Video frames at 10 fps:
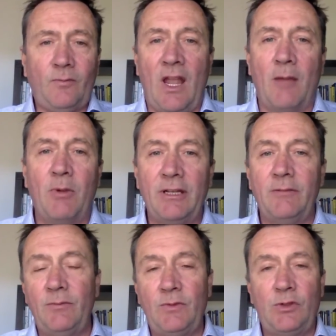I'm going
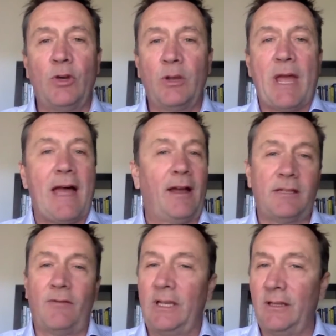to talk about
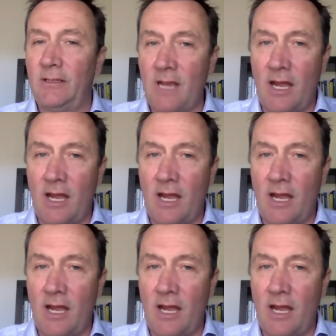something that's